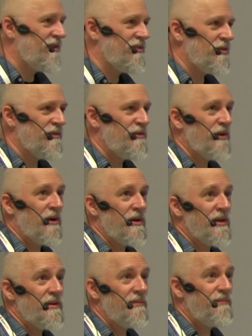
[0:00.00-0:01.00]
to sort of
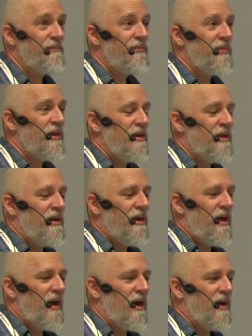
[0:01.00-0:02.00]
target
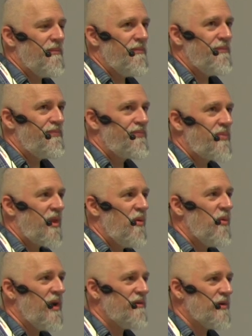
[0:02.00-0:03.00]
um,
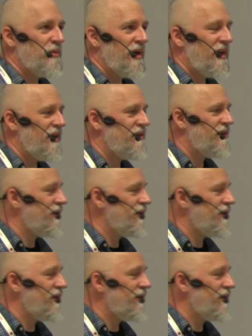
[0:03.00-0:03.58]
whatever we need